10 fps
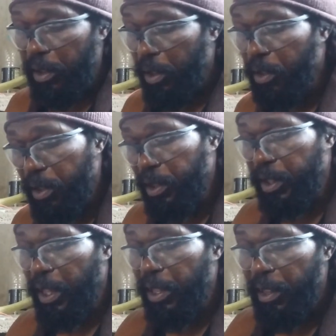
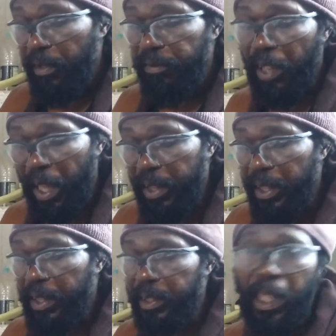Thursday,
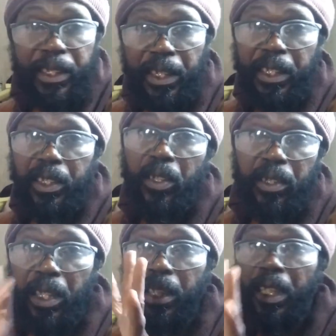Friday, Saturday,
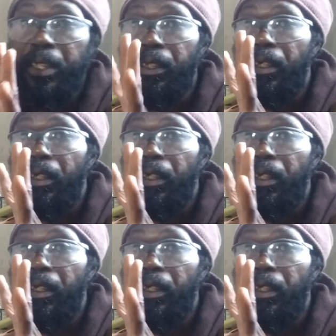Sunday night.